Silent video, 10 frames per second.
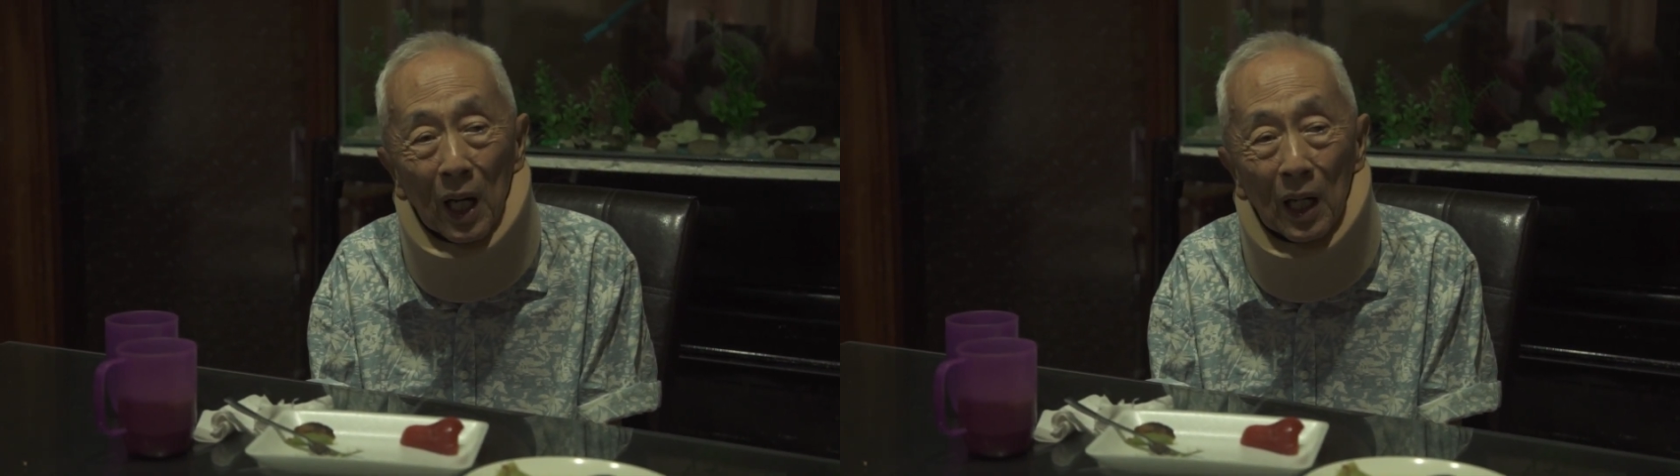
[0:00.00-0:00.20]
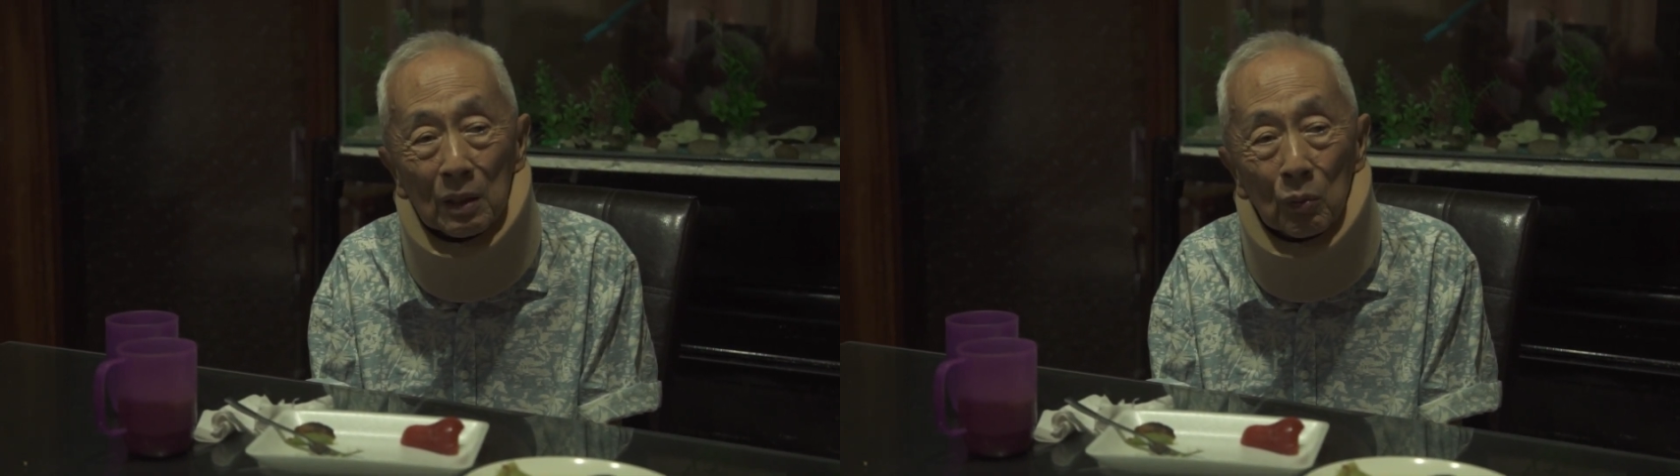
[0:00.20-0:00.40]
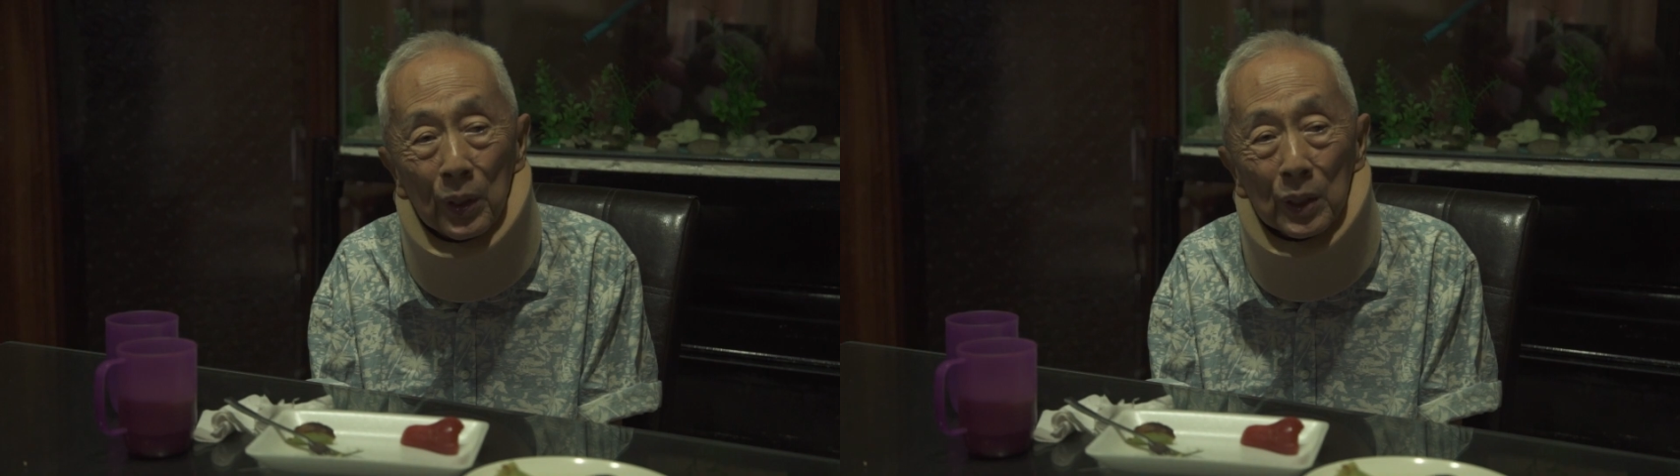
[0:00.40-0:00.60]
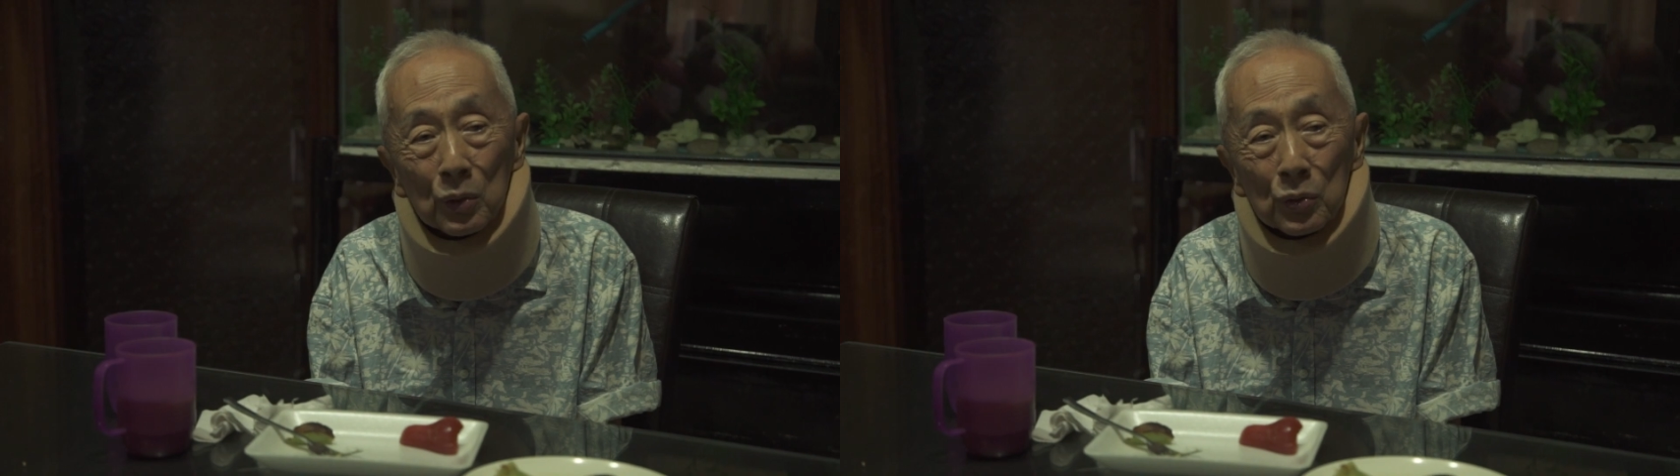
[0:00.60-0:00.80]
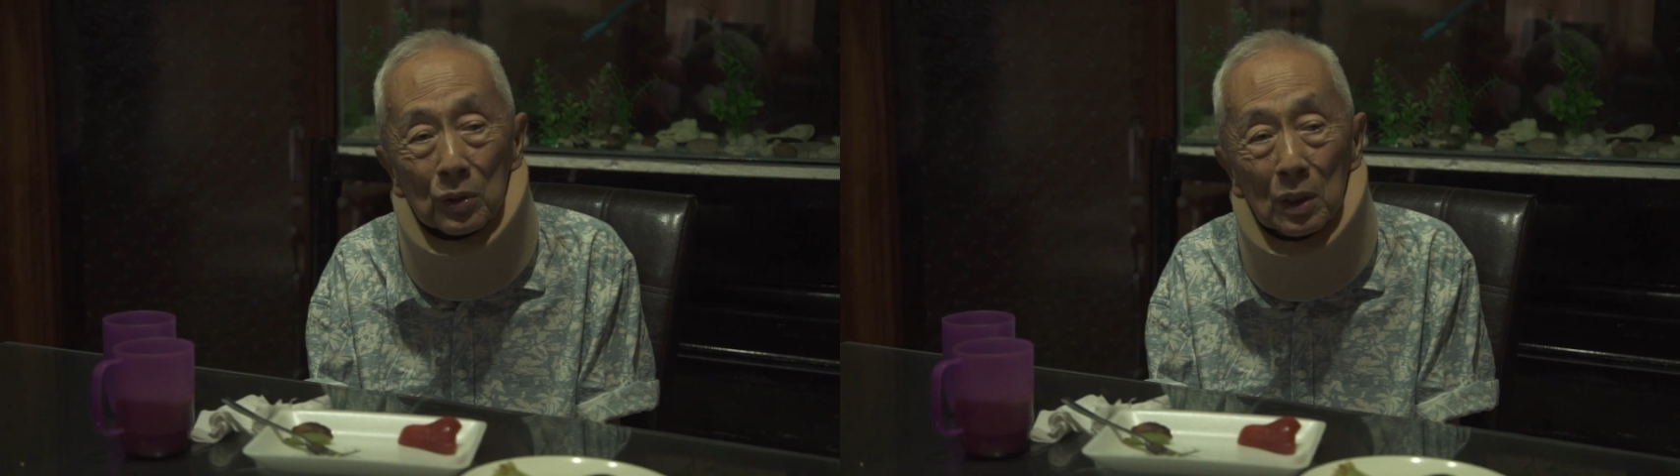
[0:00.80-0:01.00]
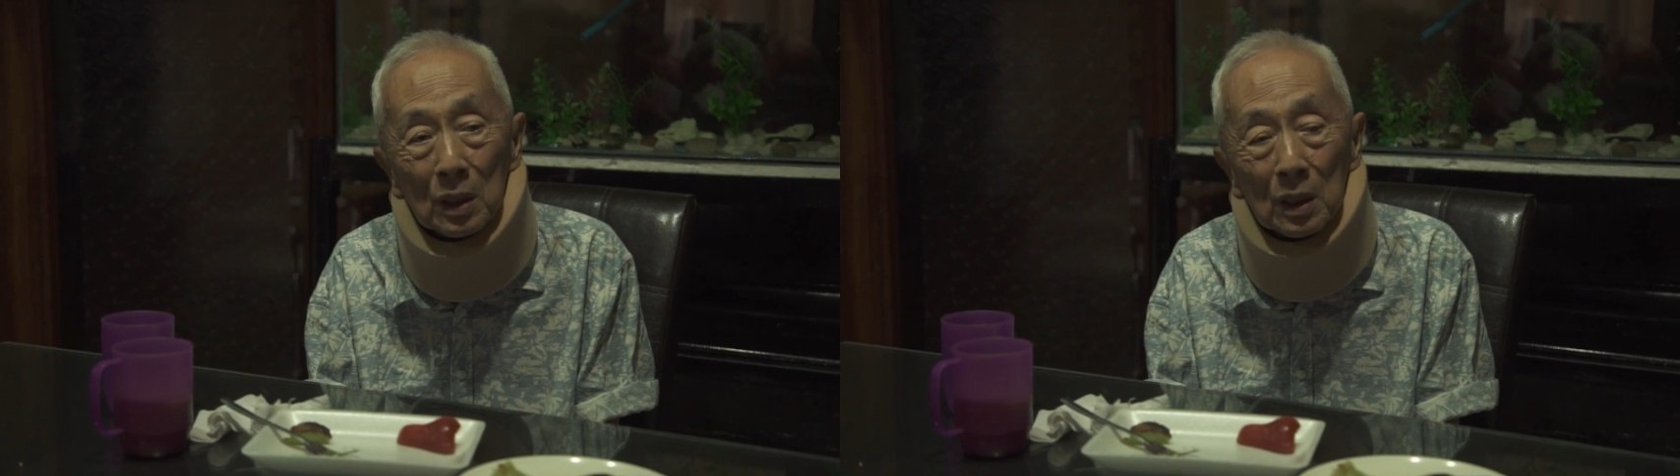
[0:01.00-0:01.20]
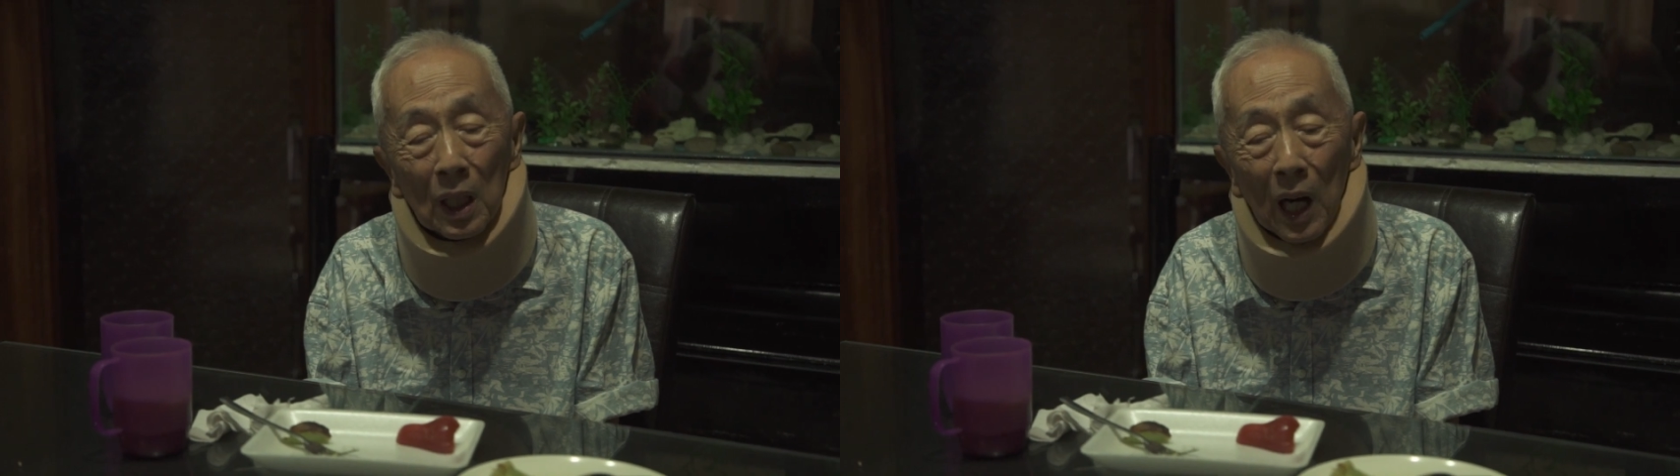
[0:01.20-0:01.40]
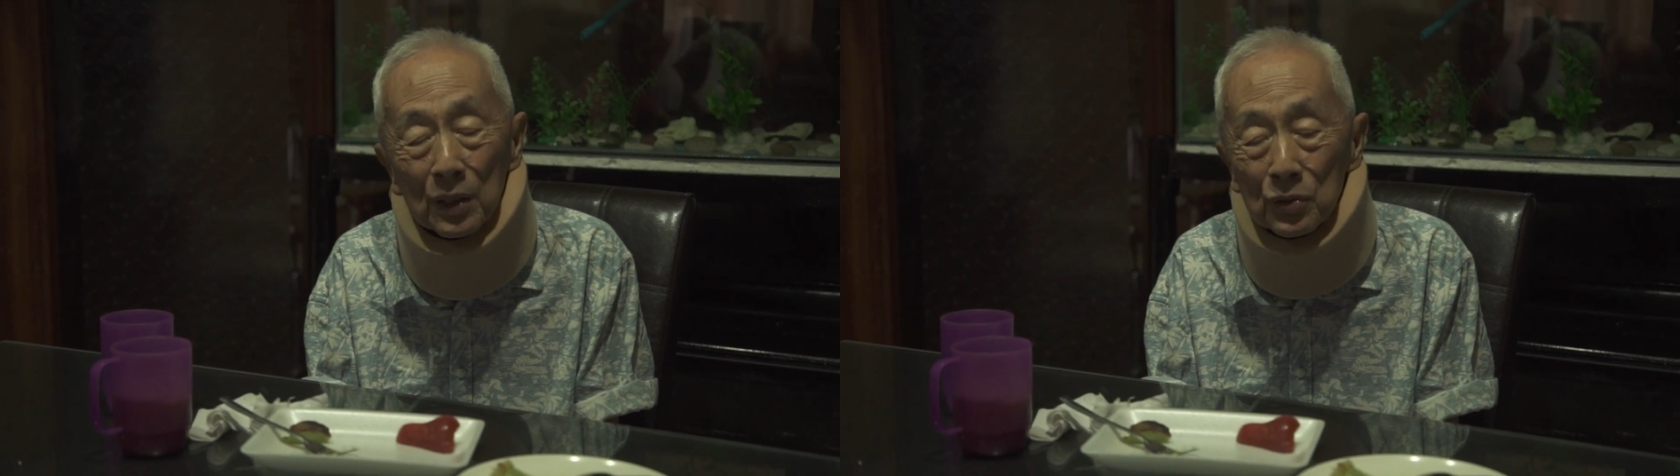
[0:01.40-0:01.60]
hard
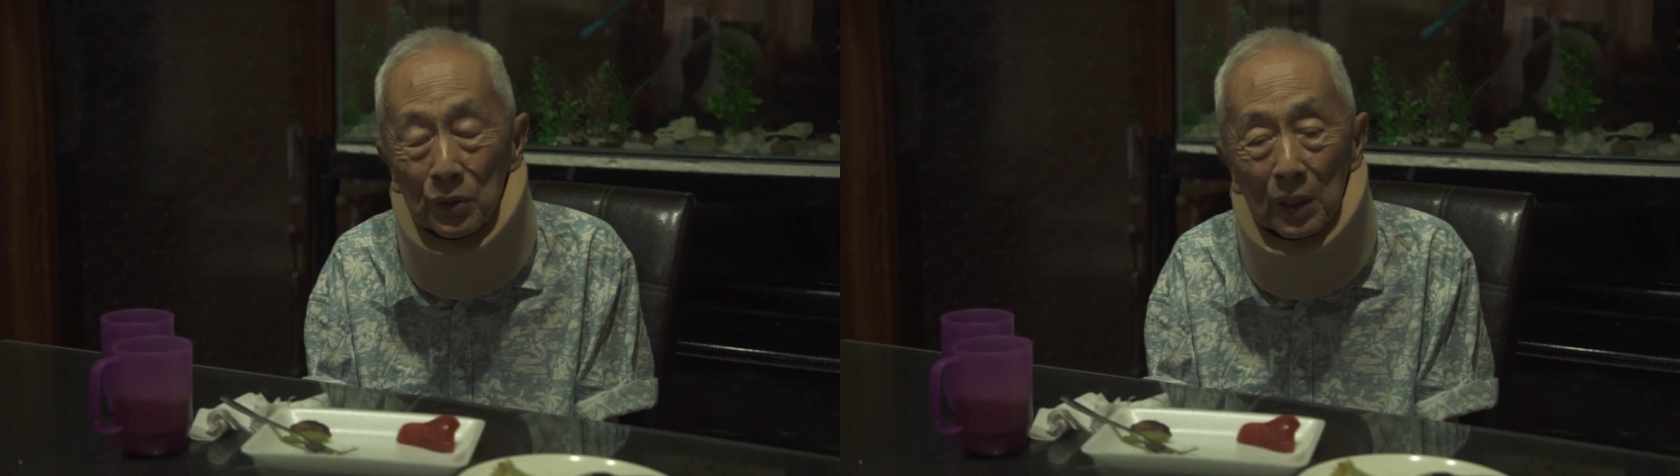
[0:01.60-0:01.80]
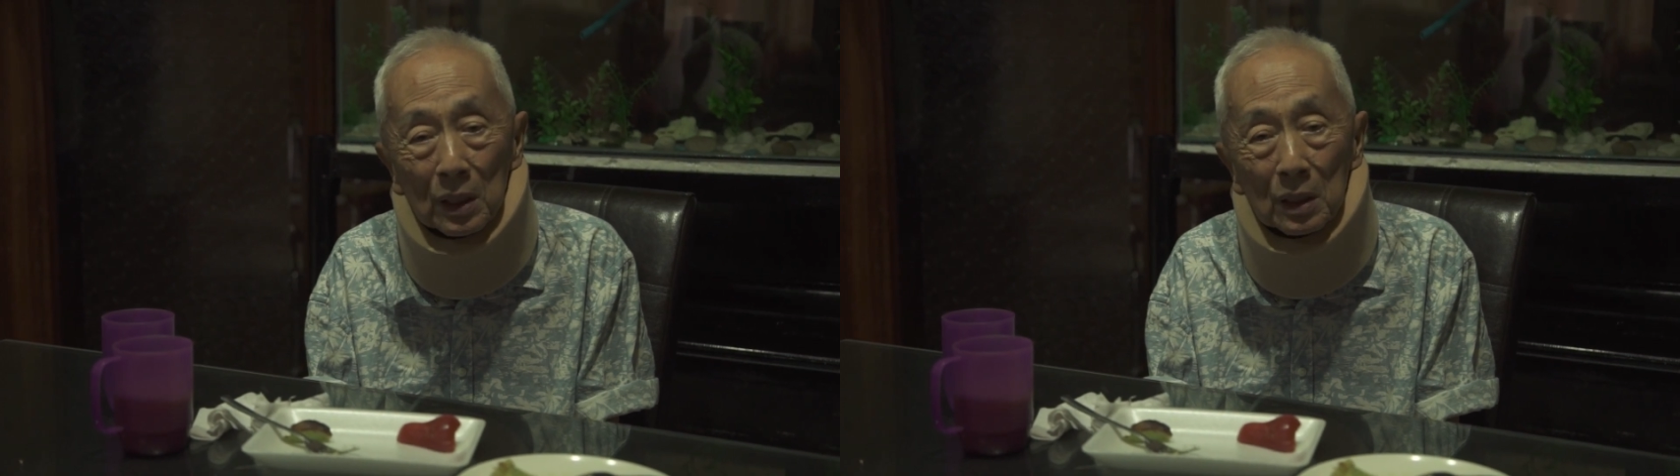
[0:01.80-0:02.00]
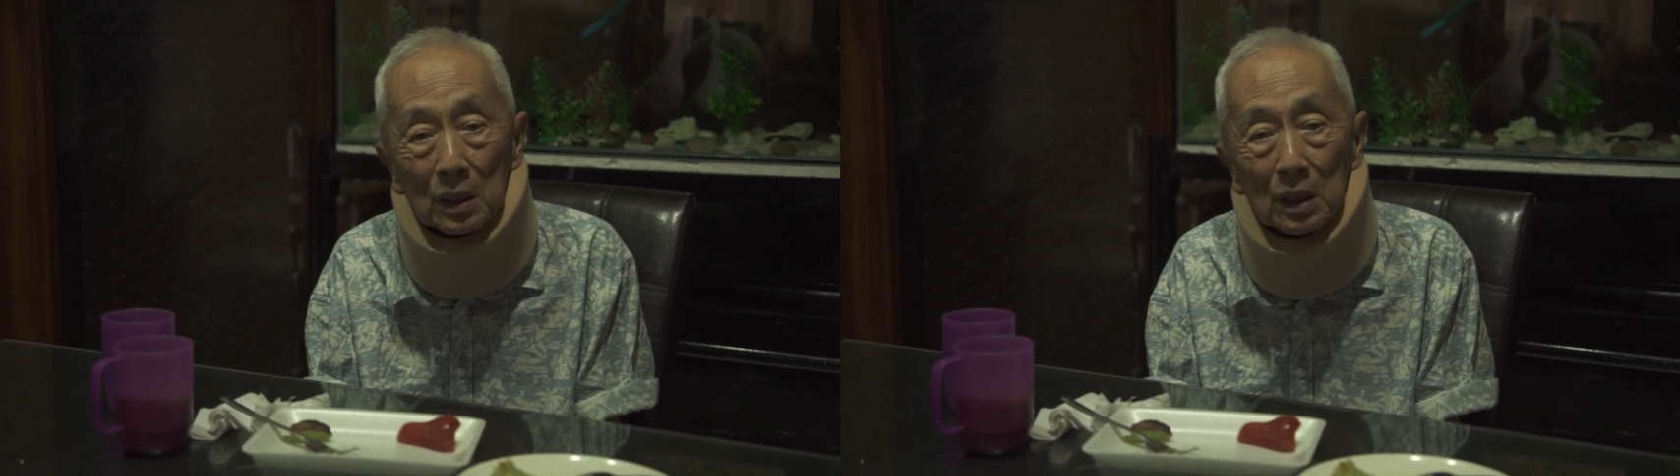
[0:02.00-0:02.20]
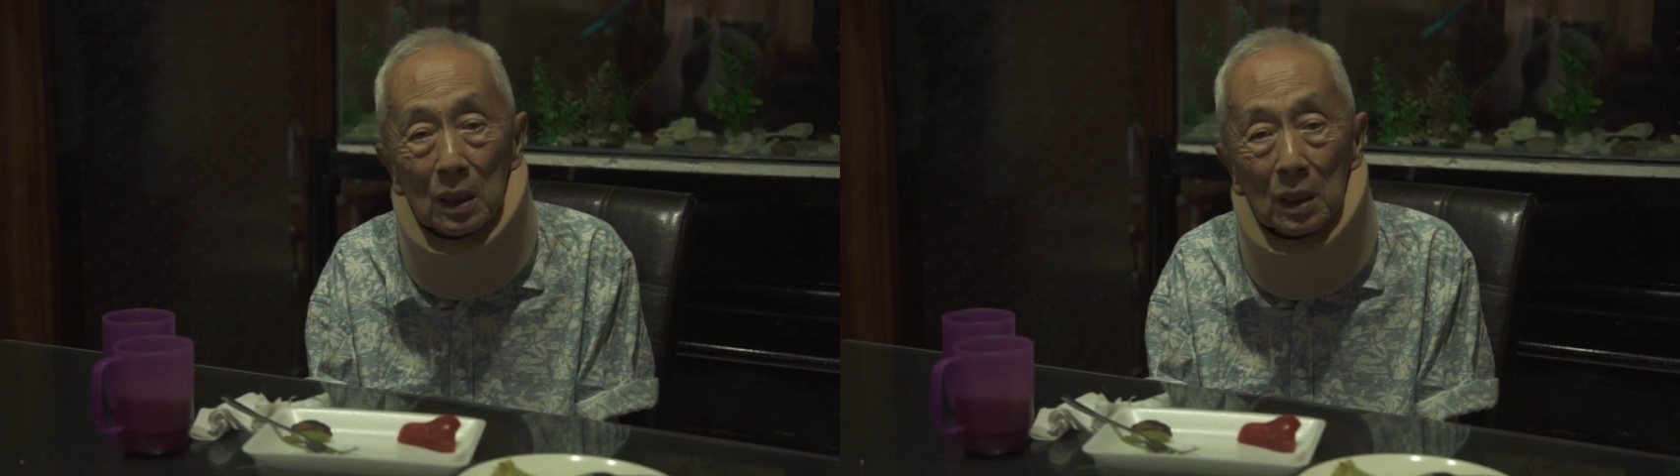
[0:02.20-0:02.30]
struggle.